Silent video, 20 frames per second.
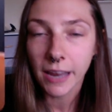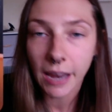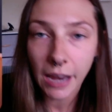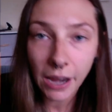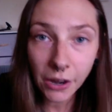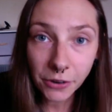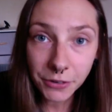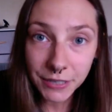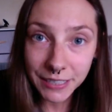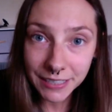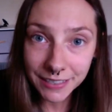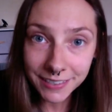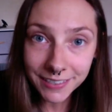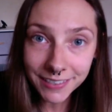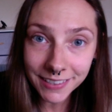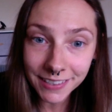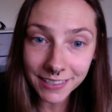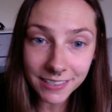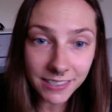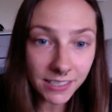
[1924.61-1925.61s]

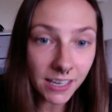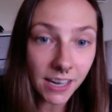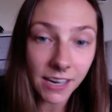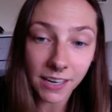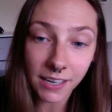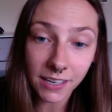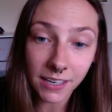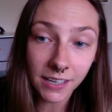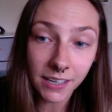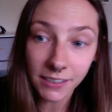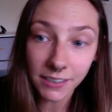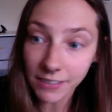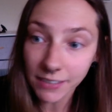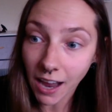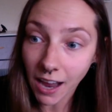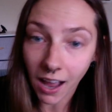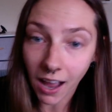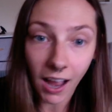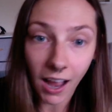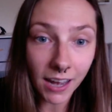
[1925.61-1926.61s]
Aries is like,
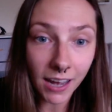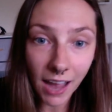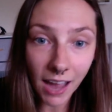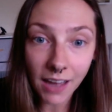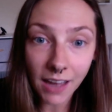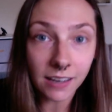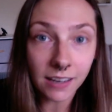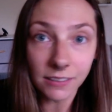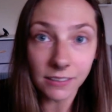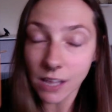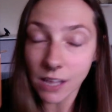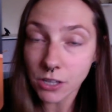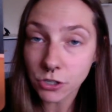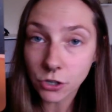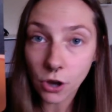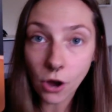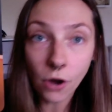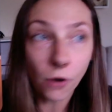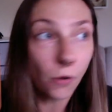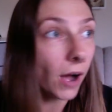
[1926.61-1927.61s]
yeah, I got it. Let's
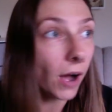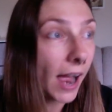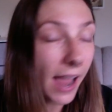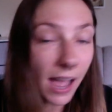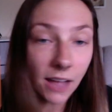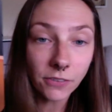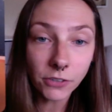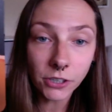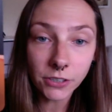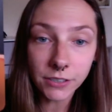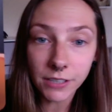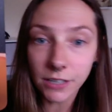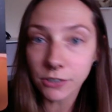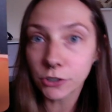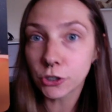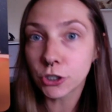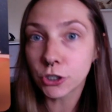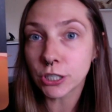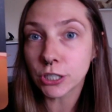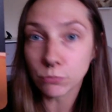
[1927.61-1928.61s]
go. I have all the
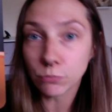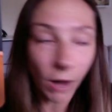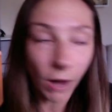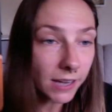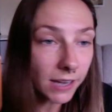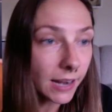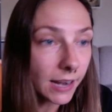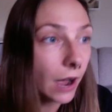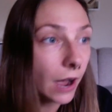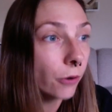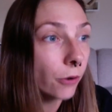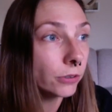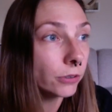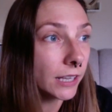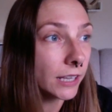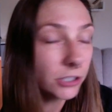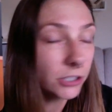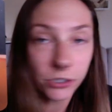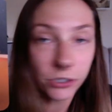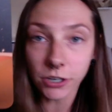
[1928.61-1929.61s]
energy right now.
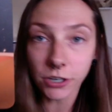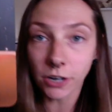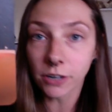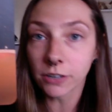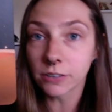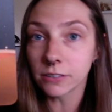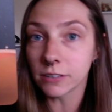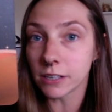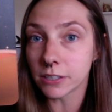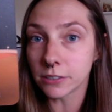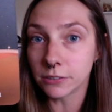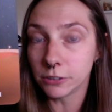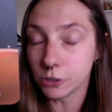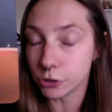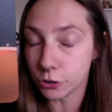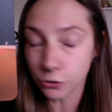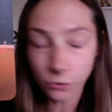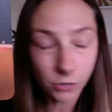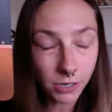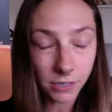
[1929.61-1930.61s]
Let's start. Let's
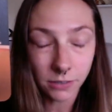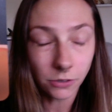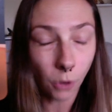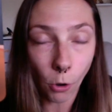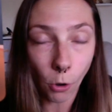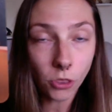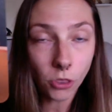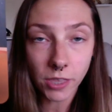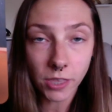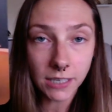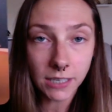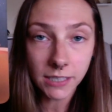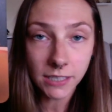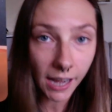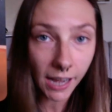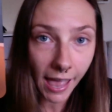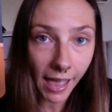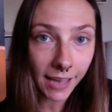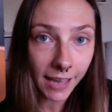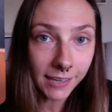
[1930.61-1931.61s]
do the whole thing
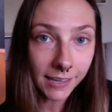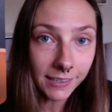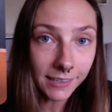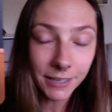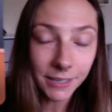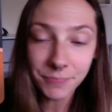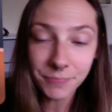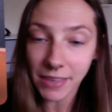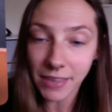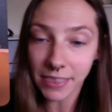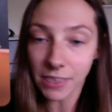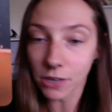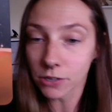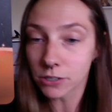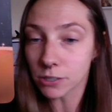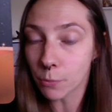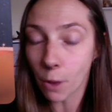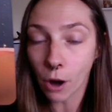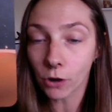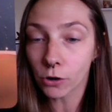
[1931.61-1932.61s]
today. And then
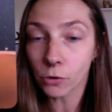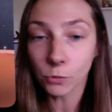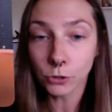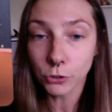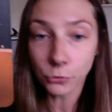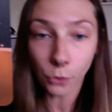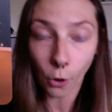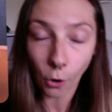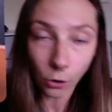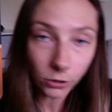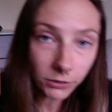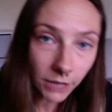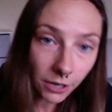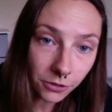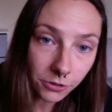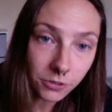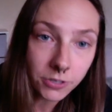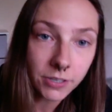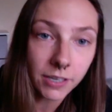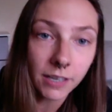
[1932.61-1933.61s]
tomorrow we'll do a whole
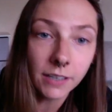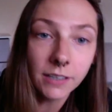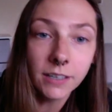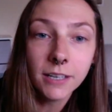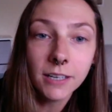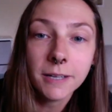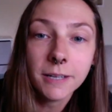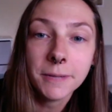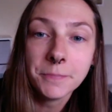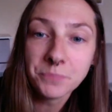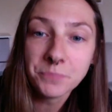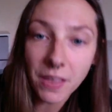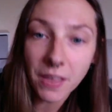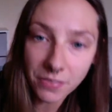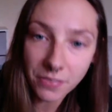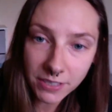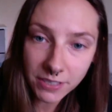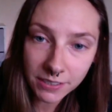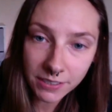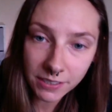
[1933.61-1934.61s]
nother thing.
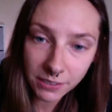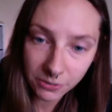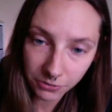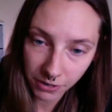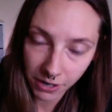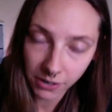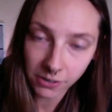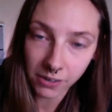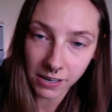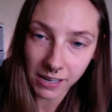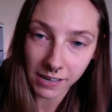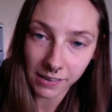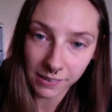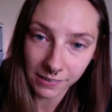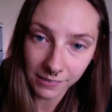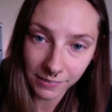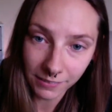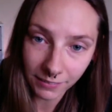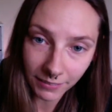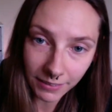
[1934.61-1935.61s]
And this is
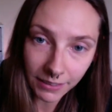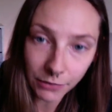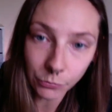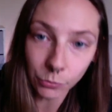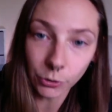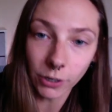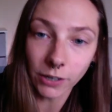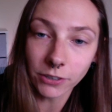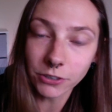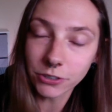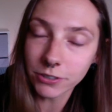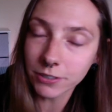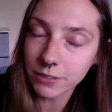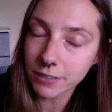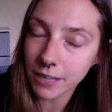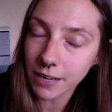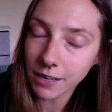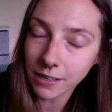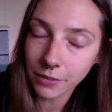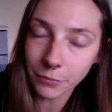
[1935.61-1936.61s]
very Libra. Just
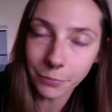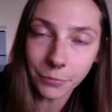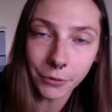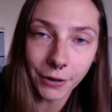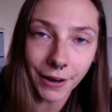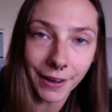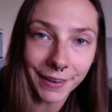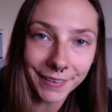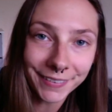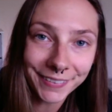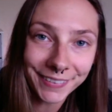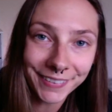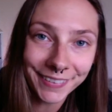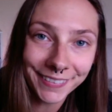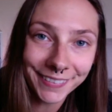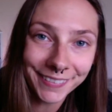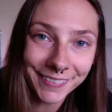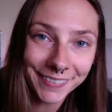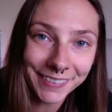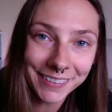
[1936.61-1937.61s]
take a breath.
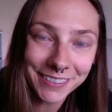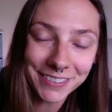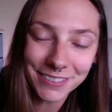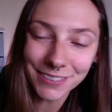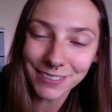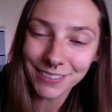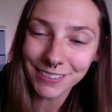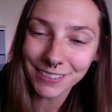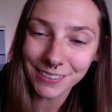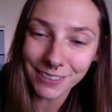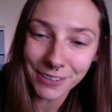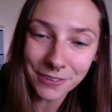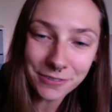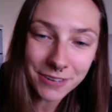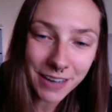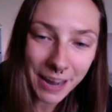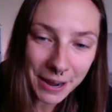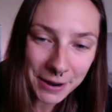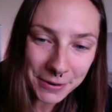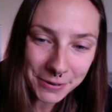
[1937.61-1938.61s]
Just slow
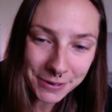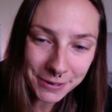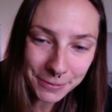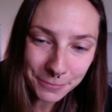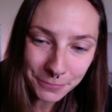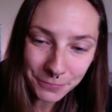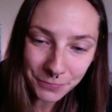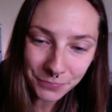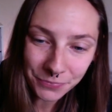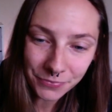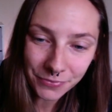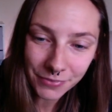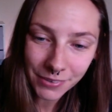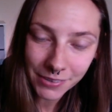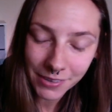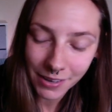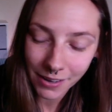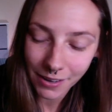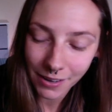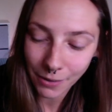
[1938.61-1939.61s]
down.
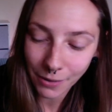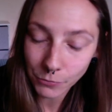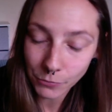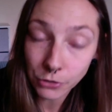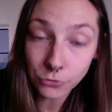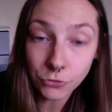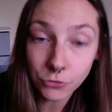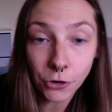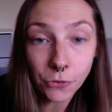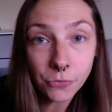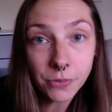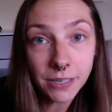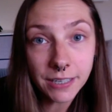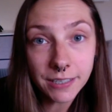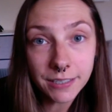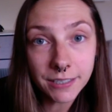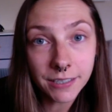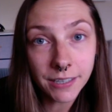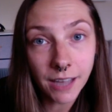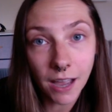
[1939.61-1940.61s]
Um, you don't
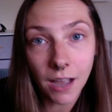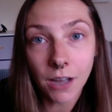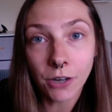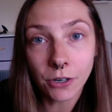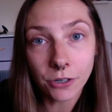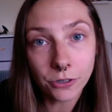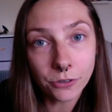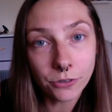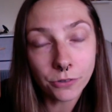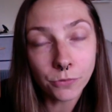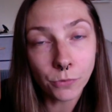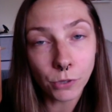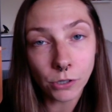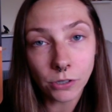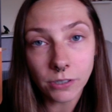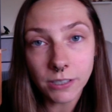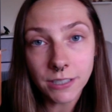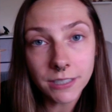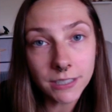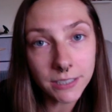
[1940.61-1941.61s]
need to conquer the
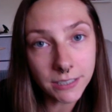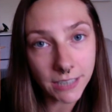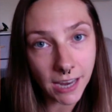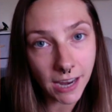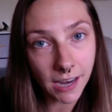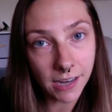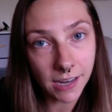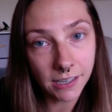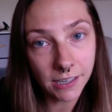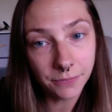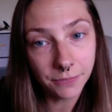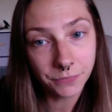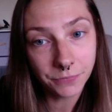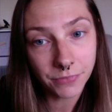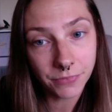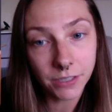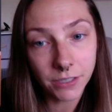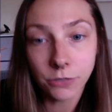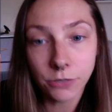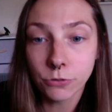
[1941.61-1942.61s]
world today.
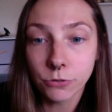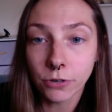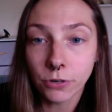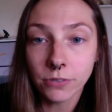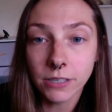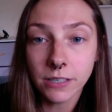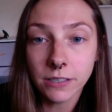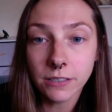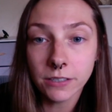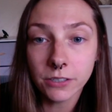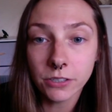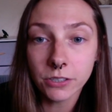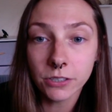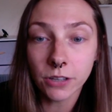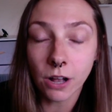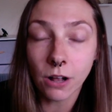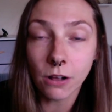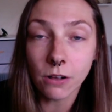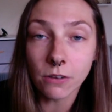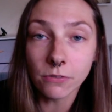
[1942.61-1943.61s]
You don't need to
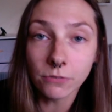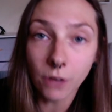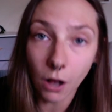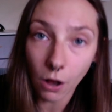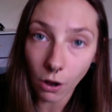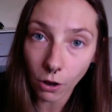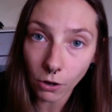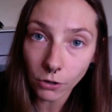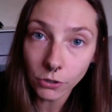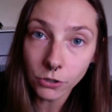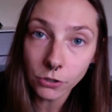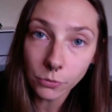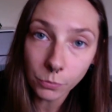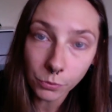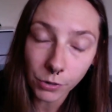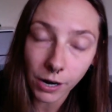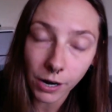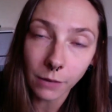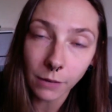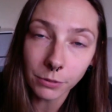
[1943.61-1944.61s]
solve all your
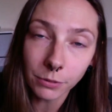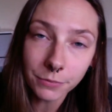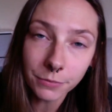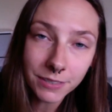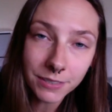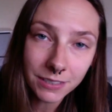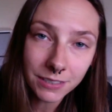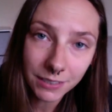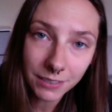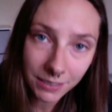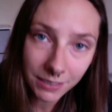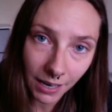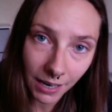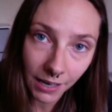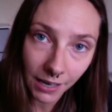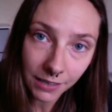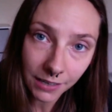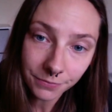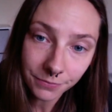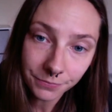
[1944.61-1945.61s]
problems
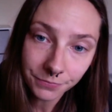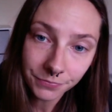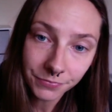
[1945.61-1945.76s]
today.